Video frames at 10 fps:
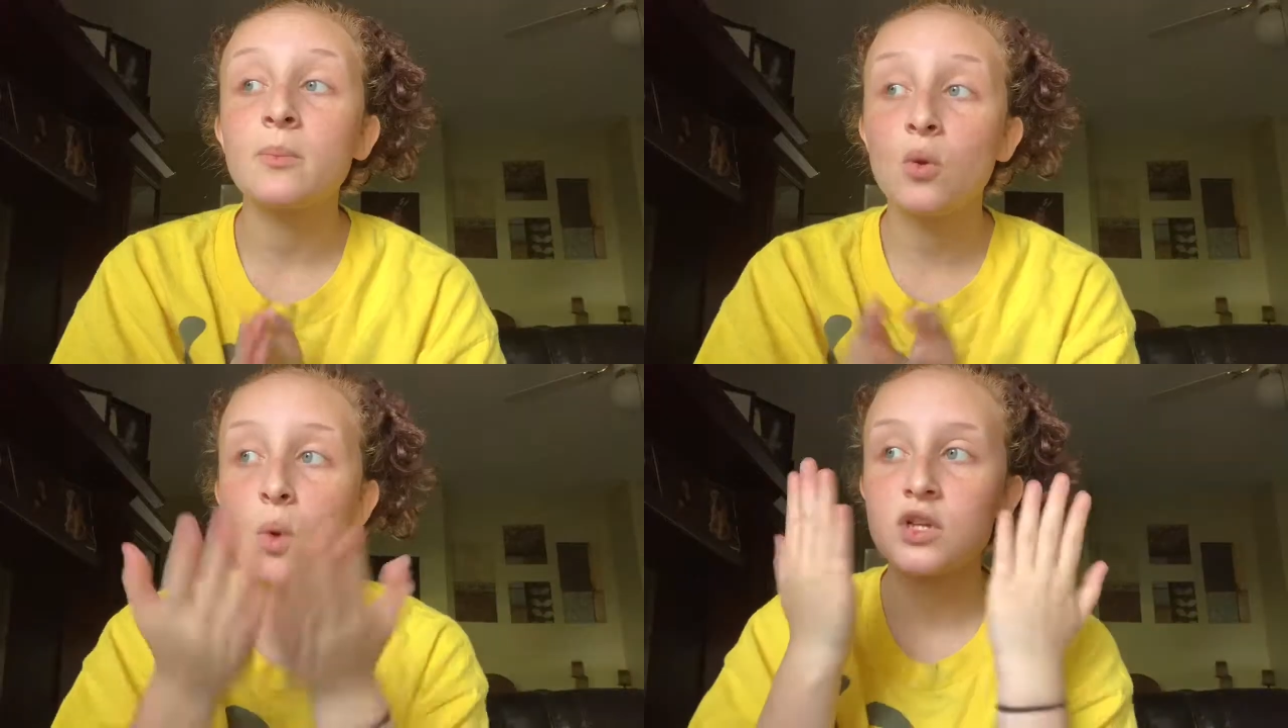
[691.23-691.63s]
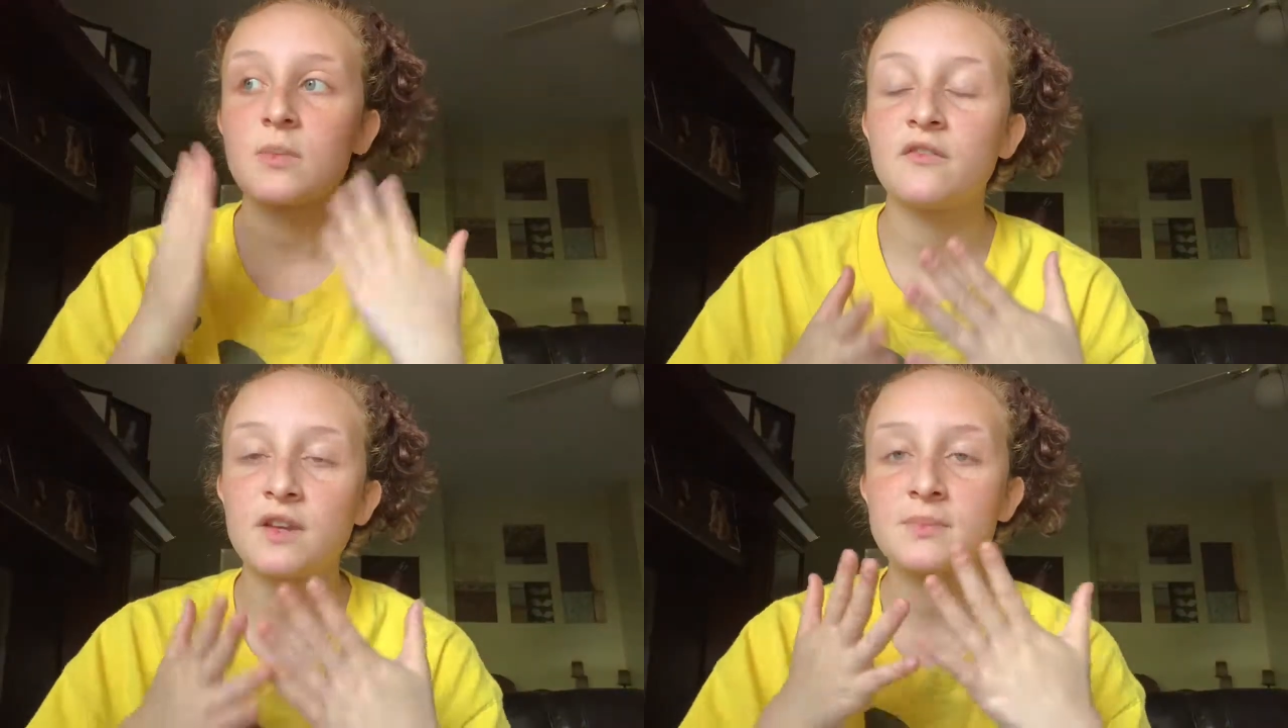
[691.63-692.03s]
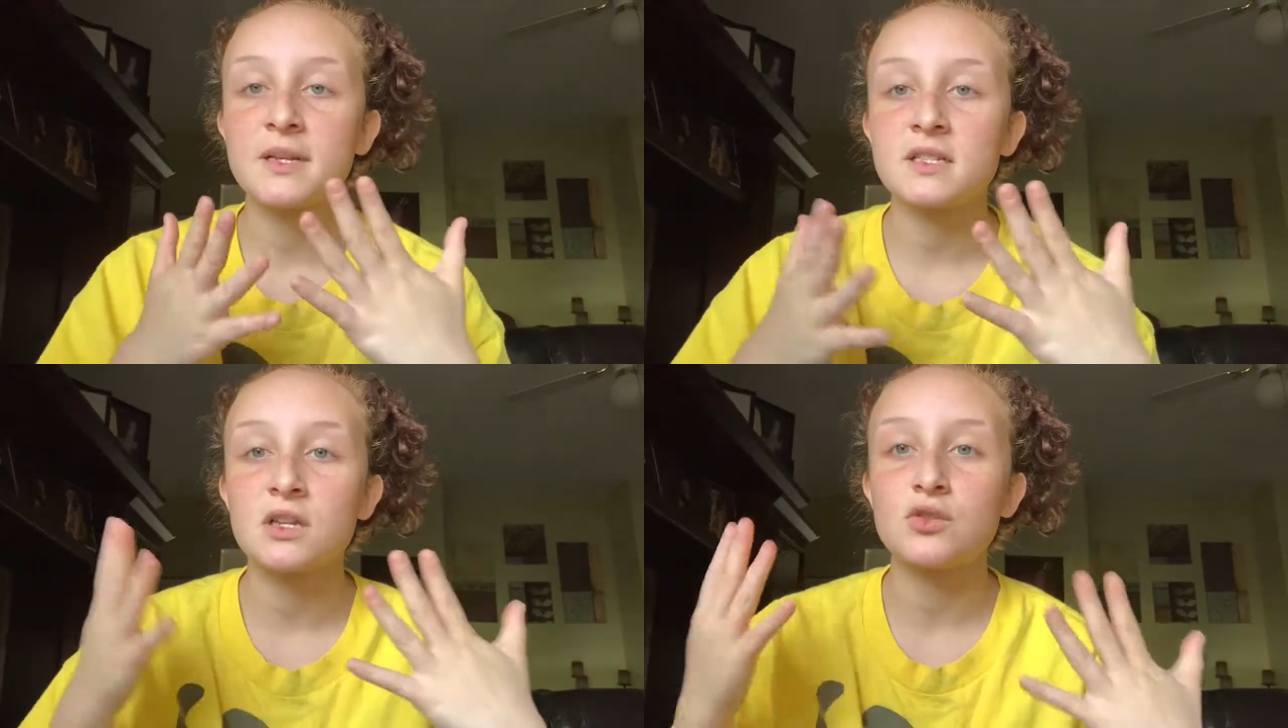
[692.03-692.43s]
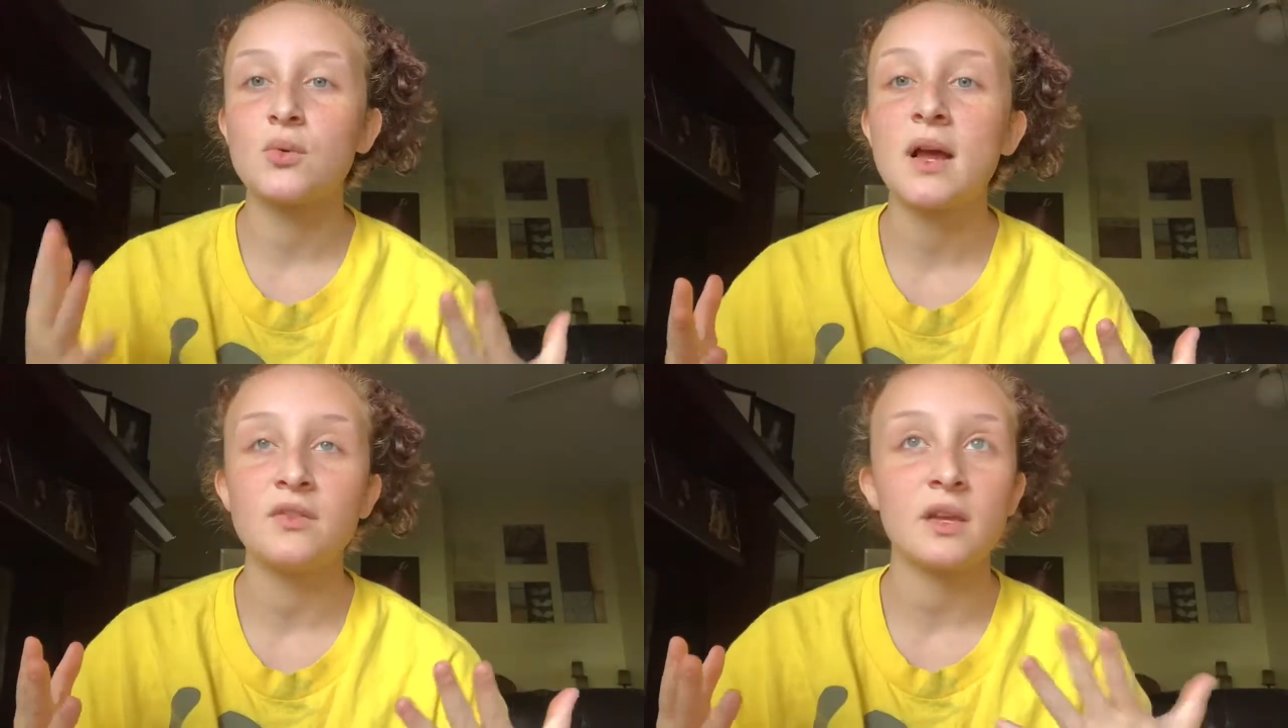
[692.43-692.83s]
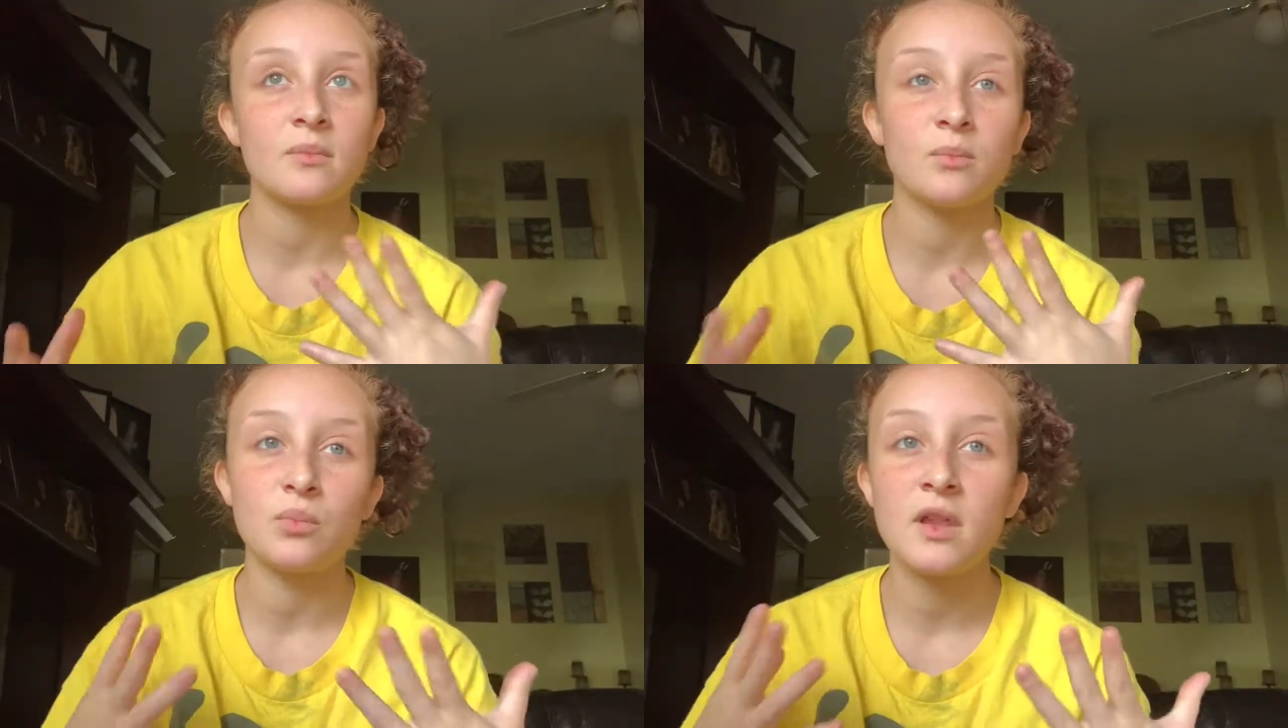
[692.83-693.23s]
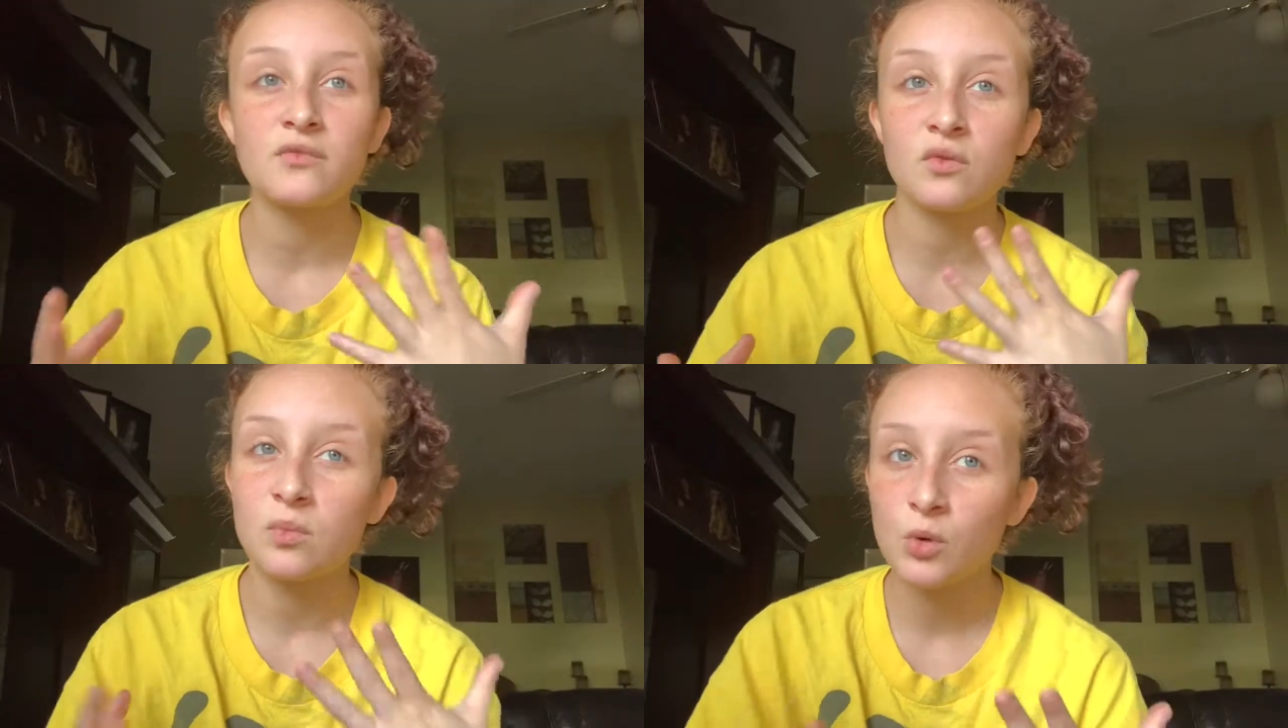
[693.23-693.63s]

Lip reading: I'm gonna wash my face because I do have like leftover